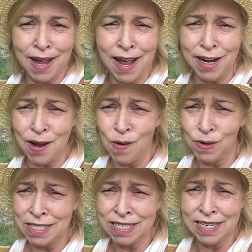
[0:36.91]
I know,
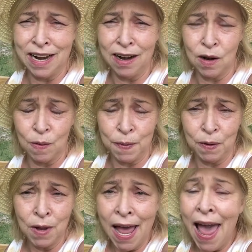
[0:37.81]
it's
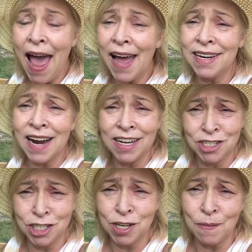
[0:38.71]
terrible. And not
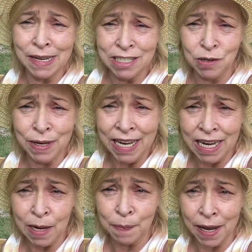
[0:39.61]
just on my
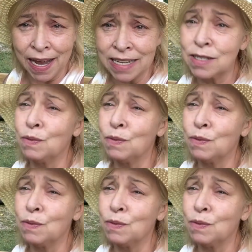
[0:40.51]
zucchini plants,